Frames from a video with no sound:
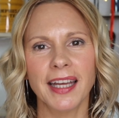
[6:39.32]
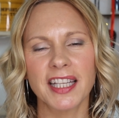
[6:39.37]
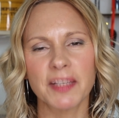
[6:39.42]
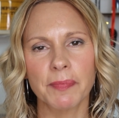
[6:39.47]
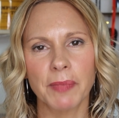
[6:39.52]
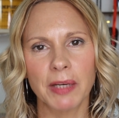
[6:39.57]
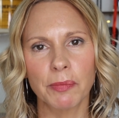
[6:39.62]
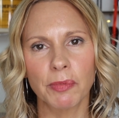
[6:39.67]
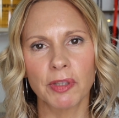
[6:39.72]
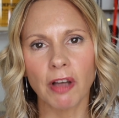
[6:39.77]
It's
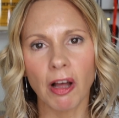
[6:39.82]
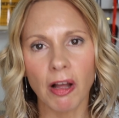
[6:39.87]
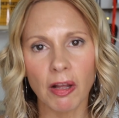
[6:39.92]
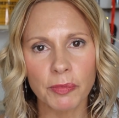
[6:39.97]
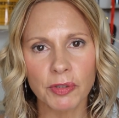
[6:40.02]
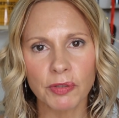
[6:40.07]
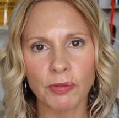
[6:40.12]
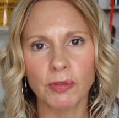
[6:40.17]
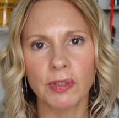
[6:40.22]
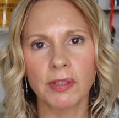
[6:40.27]
made with
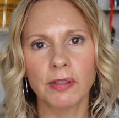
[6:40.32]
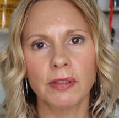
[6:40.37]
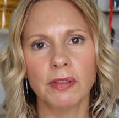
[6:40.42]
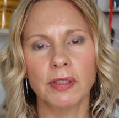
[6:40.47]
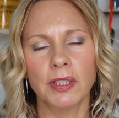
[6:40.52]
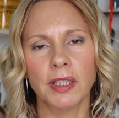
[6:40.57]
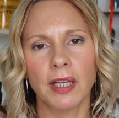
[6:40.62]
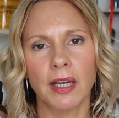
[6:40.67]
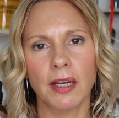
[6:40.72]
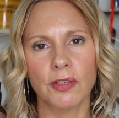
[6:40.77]
almond oil,
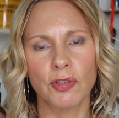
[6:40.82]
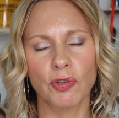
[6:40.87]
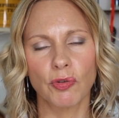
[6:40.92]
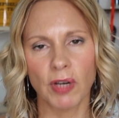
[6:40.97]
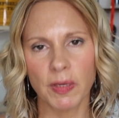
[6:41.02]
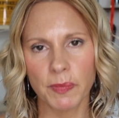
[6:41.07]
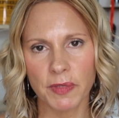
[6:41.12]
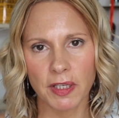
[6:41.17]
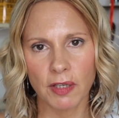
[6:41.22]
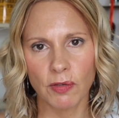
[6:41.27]
it has
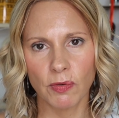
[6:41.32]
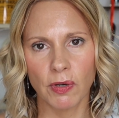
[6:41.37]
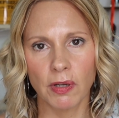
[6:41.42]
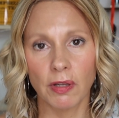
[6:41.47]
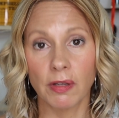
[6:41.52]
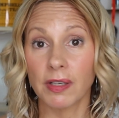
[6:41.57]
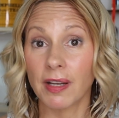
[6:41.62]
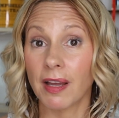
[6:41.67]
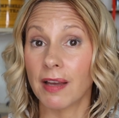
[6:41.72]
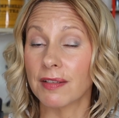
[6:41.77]
grapeseed
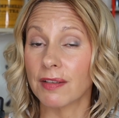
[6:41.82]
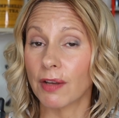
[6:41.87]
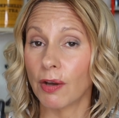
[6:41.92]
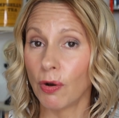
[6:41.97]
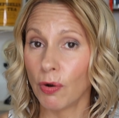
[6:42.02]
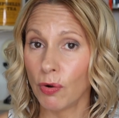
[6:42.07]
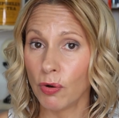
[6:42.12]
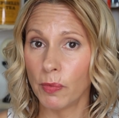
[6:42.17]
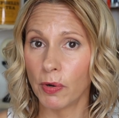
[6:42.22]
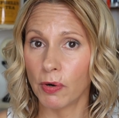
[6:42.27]
oil, it has
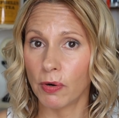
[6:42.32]
jojoba